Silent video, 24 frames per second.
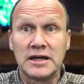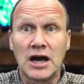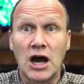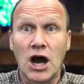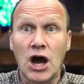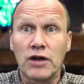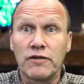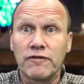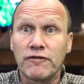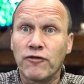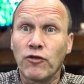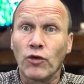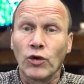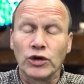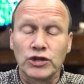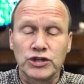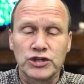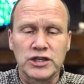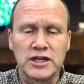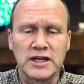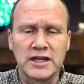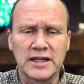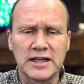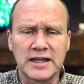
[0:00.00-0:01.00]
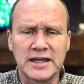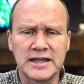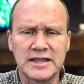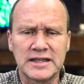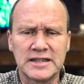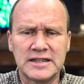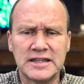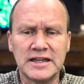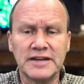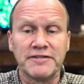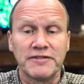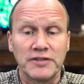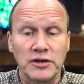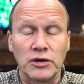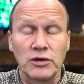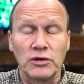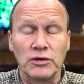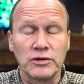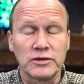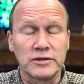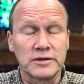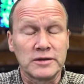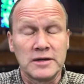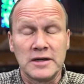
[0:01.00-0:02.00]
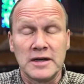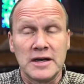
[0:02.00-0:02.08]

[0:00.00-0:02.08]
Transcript: unfortunately, difficult,